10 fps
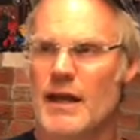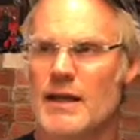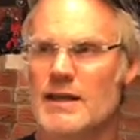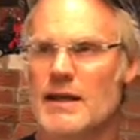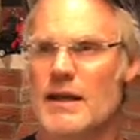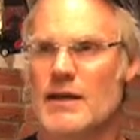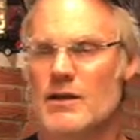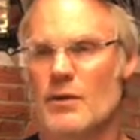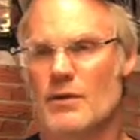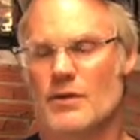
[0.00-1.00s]
and uh, you
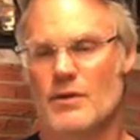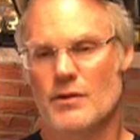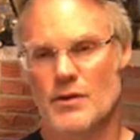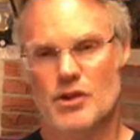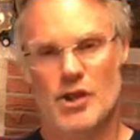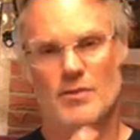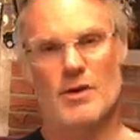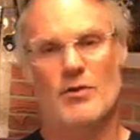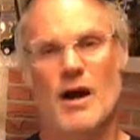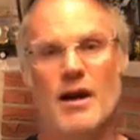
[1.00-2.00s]
know the, the, the, jump in
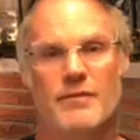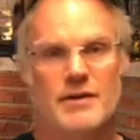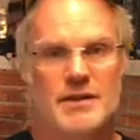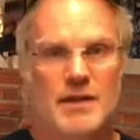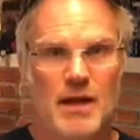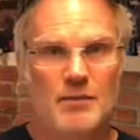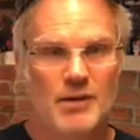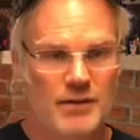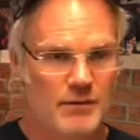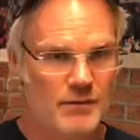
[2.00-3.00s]
graphics and
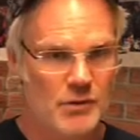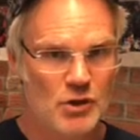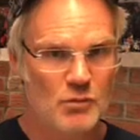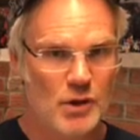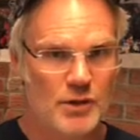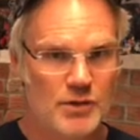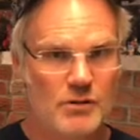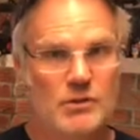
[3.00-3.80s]
gameplay from Doom One and Doom